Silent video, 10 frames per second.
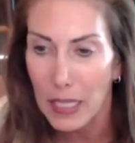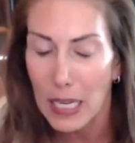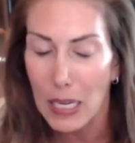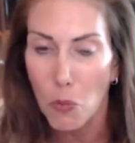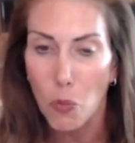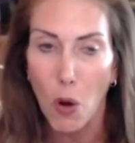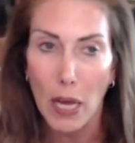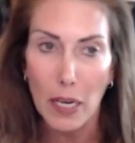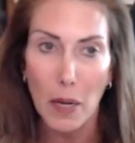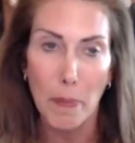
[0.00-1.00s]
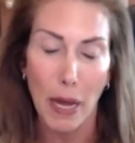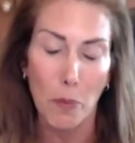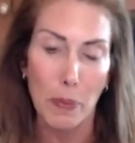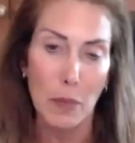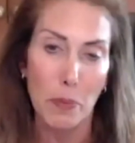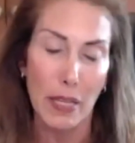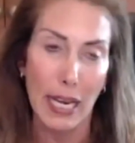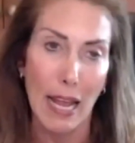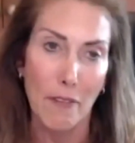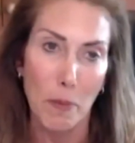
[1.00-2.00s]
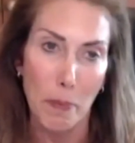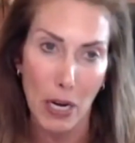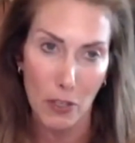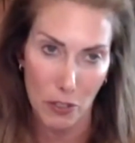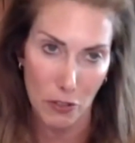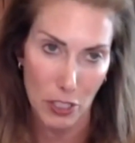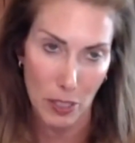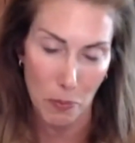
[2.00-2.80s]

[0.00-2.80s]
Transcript: What about people that have a partnership